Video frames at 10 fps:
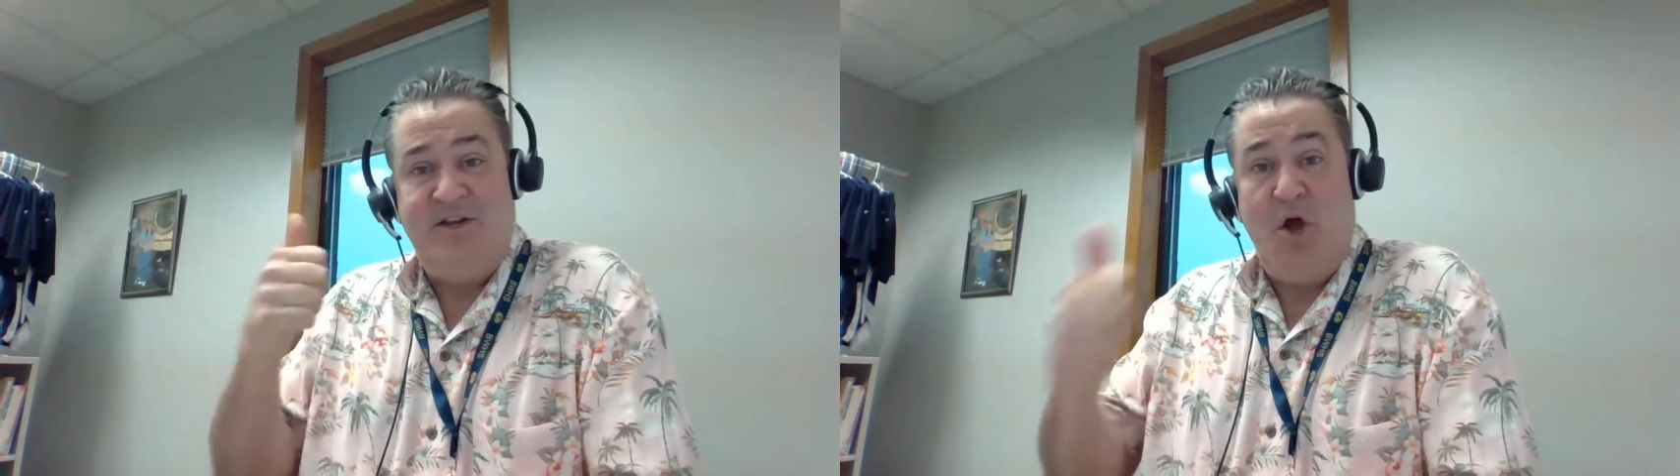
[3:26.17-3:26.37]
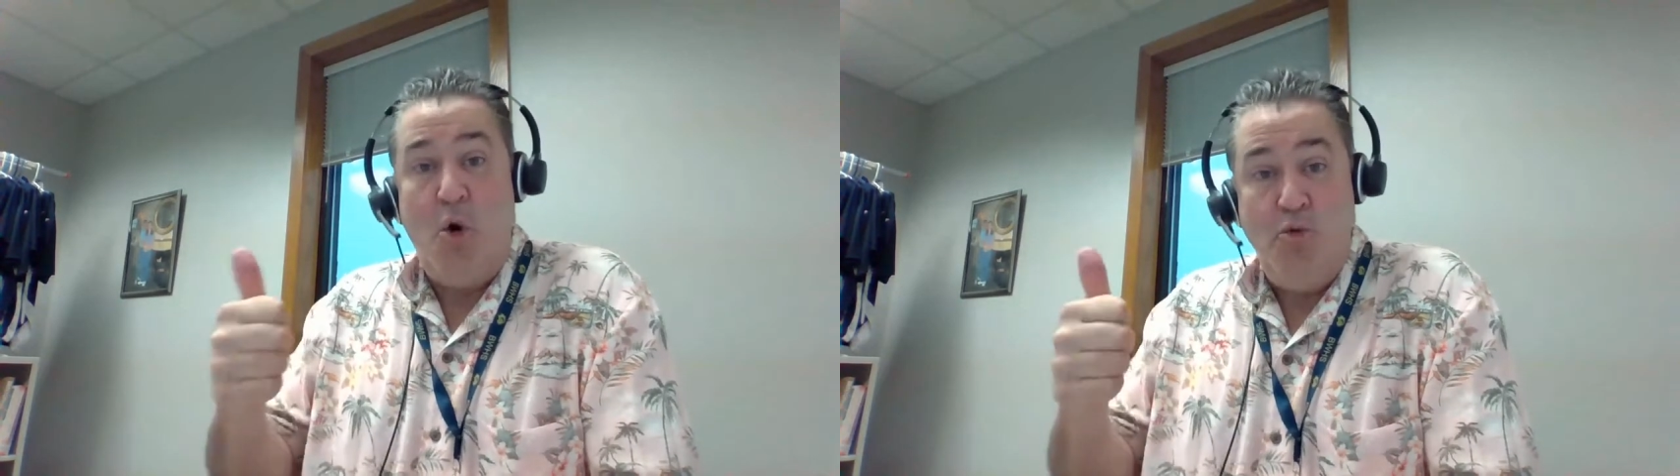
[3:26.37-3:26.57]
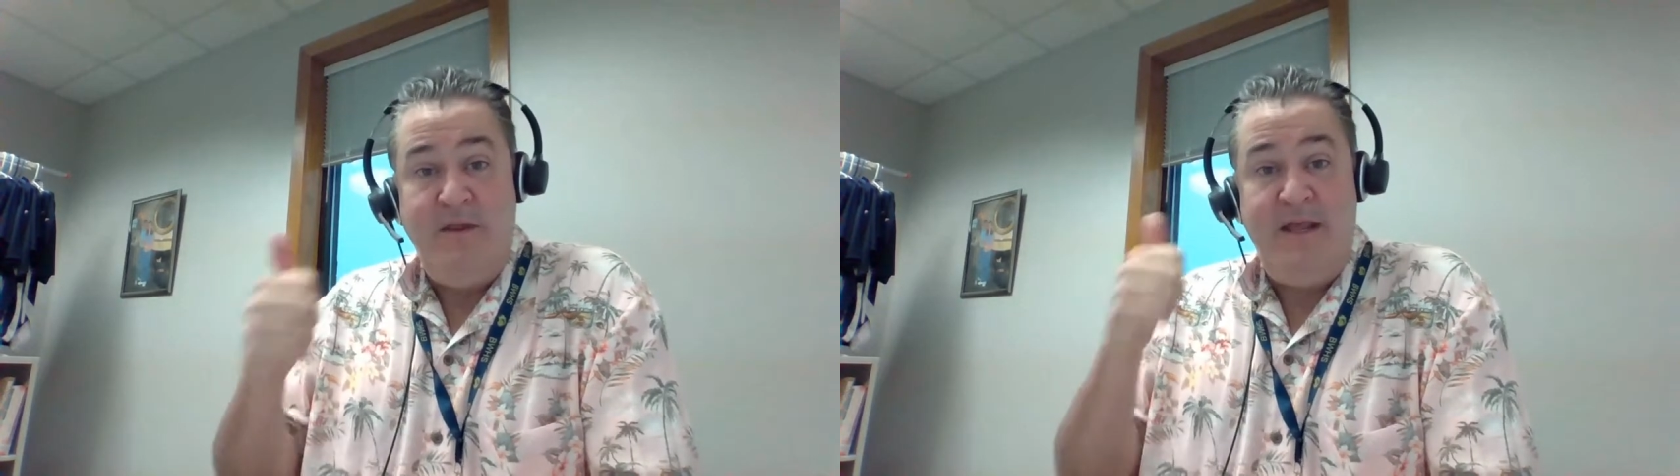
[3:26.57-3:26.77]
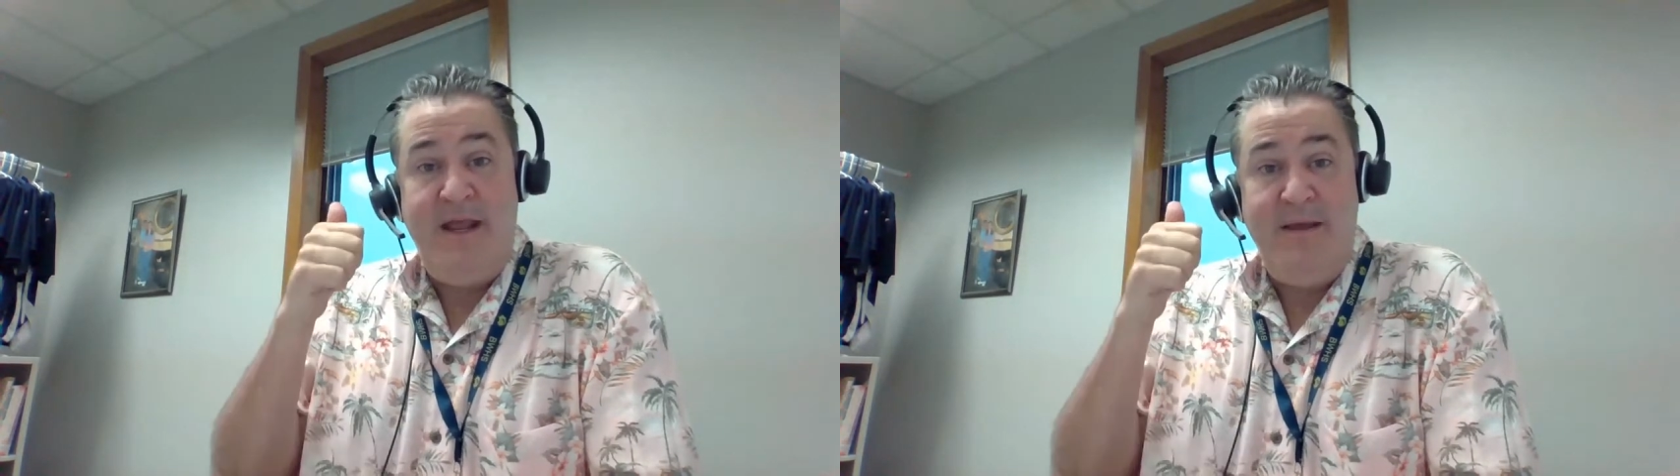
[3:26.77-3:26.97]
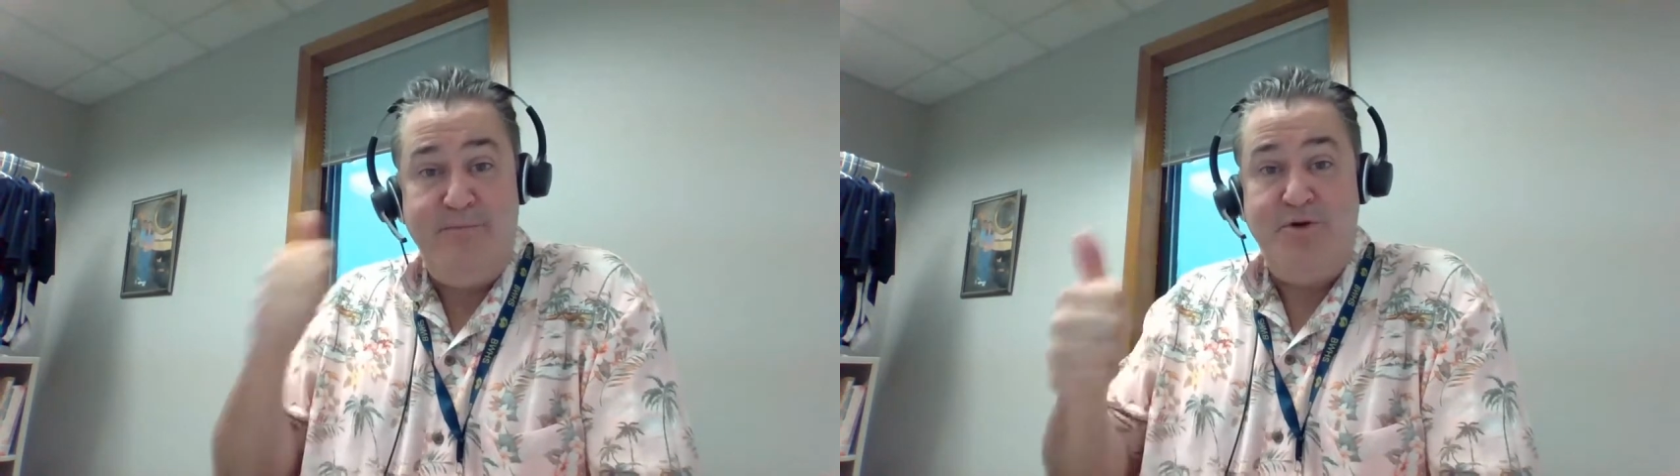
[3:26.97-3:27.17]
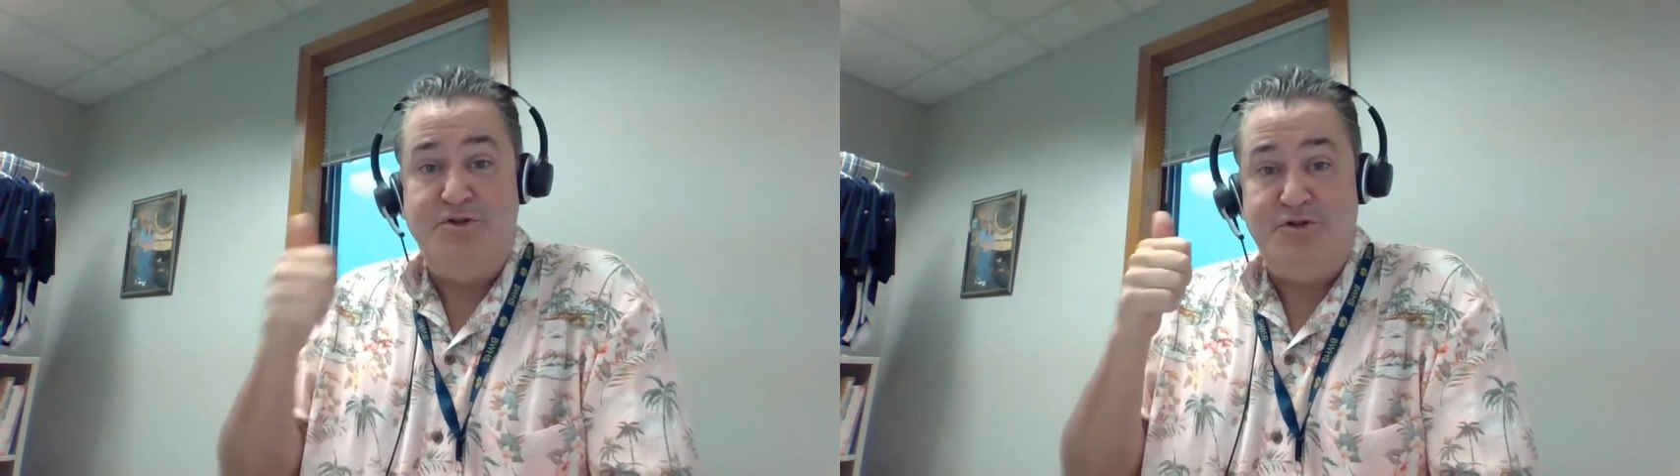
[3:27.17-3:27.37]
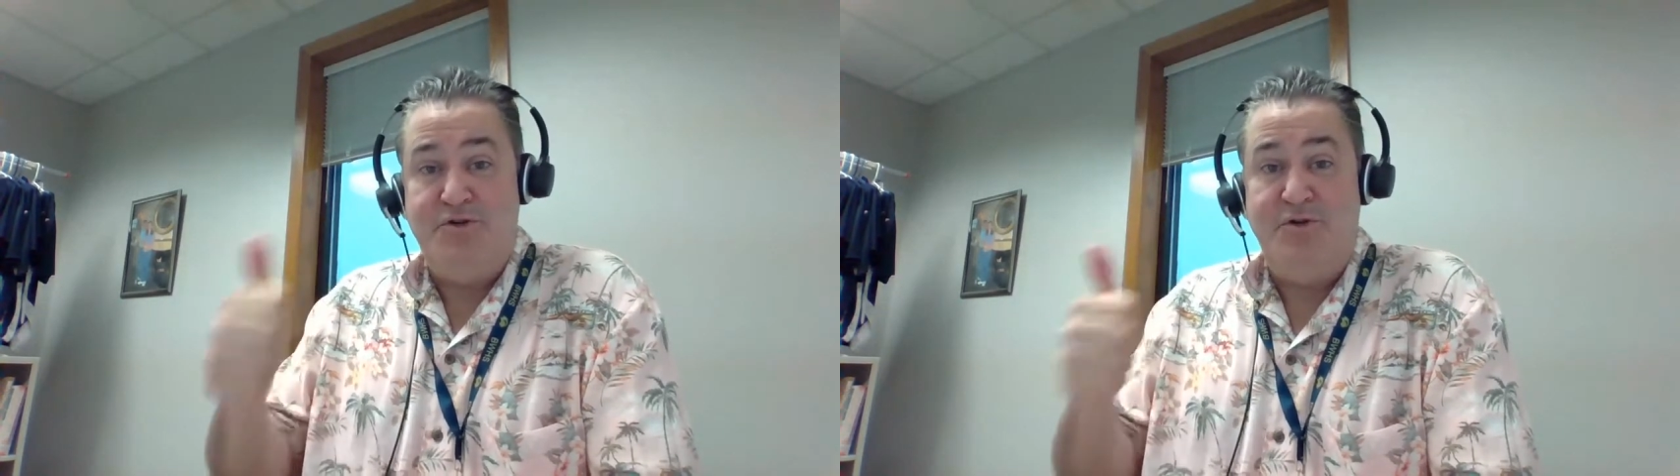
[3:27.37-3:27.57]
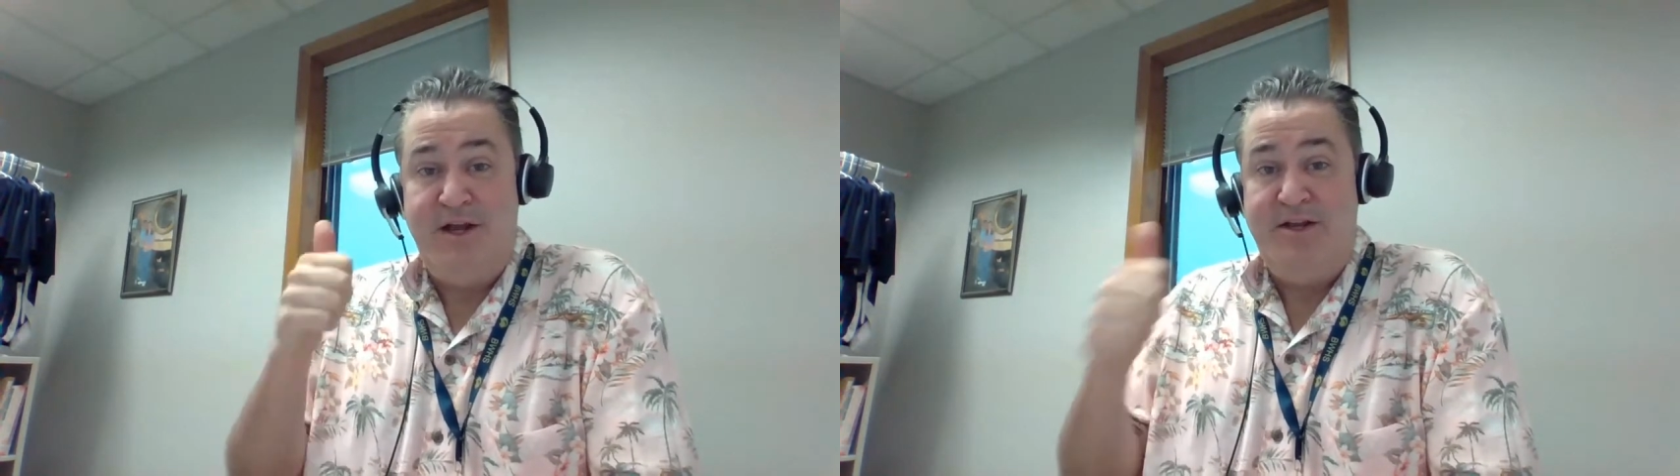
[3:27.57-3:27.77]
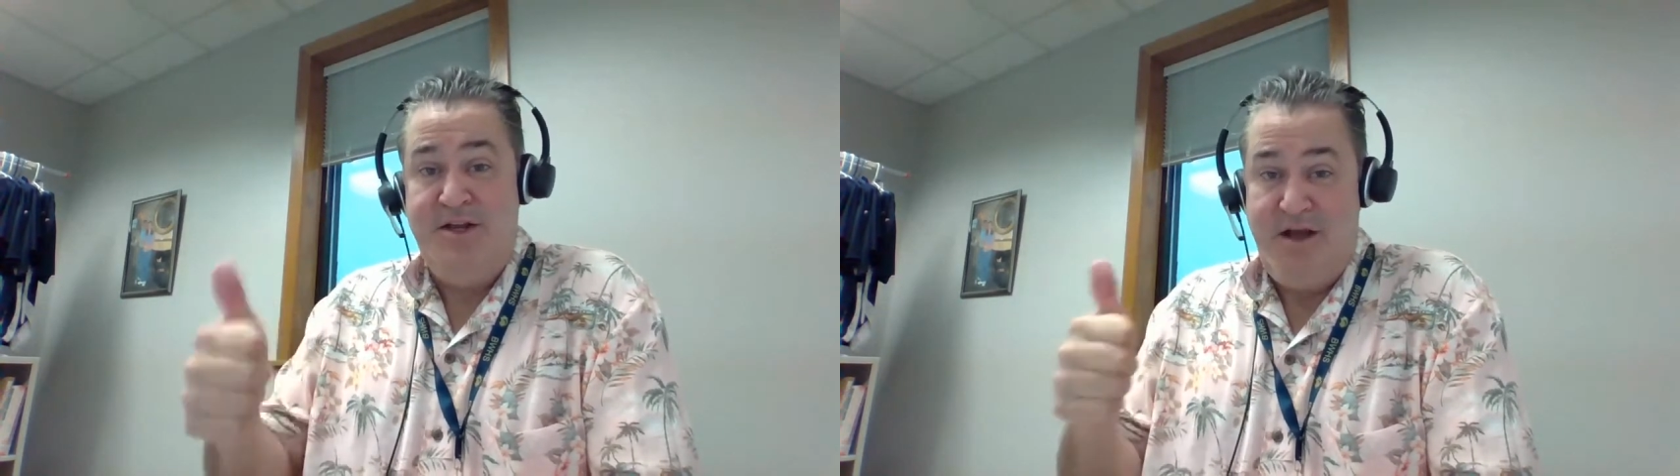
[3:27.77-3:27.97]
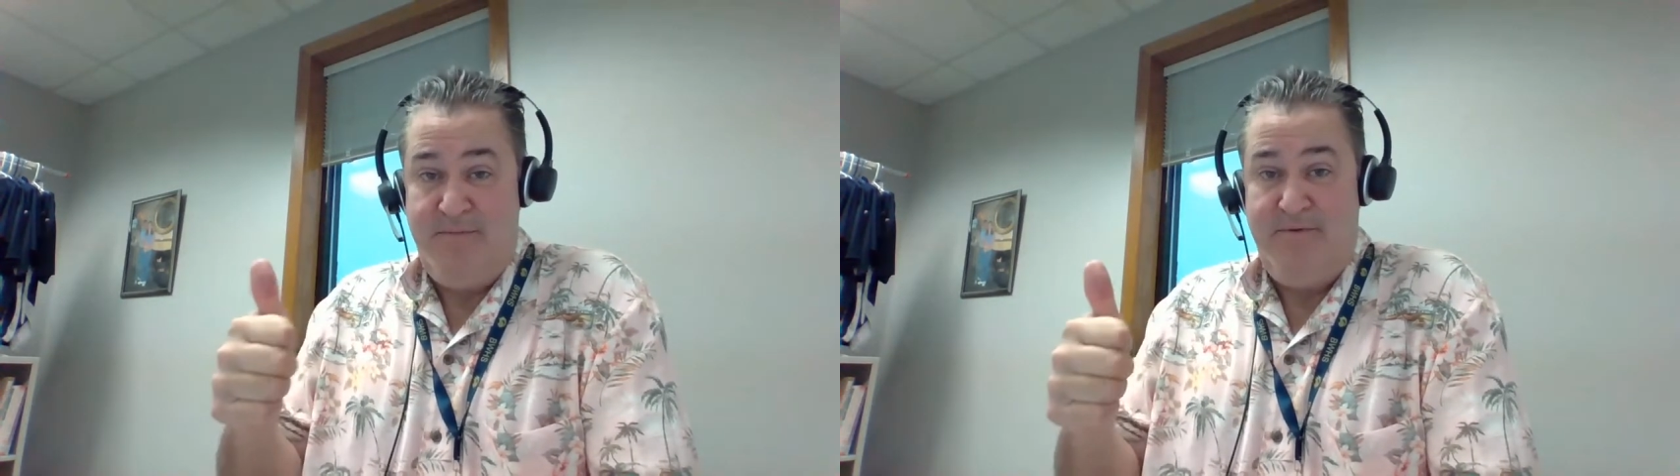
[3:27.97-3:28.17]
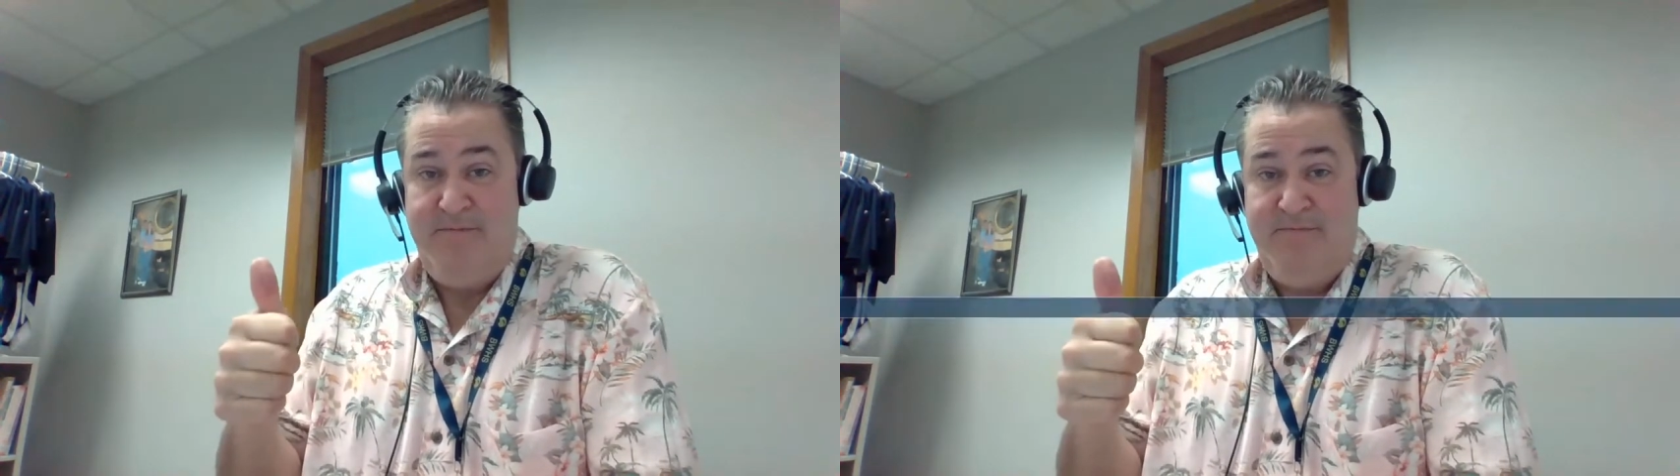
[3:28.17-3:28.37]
to only push your grade up.